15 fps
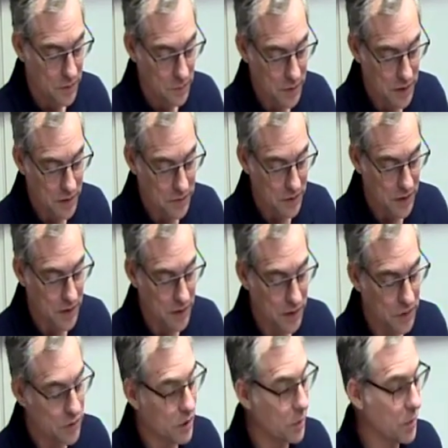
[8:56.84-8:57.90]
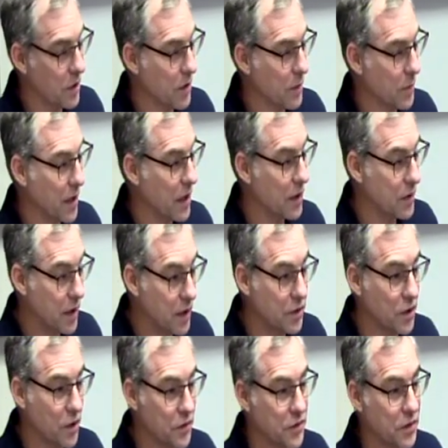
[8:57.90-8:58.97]
Because in the Sermon on the Mount, he
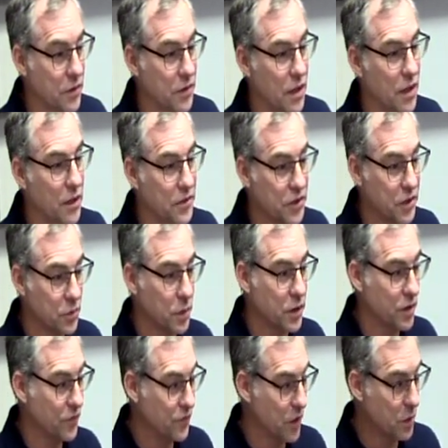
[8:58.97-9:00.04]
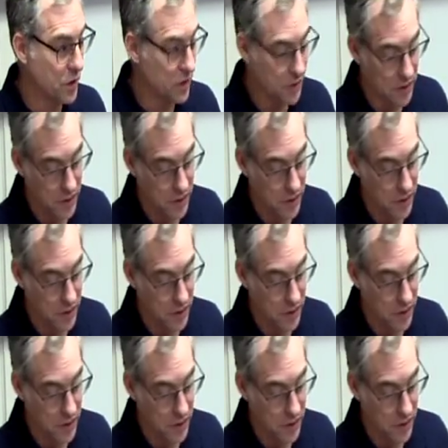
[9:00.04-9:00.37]
tells, tells us what to focus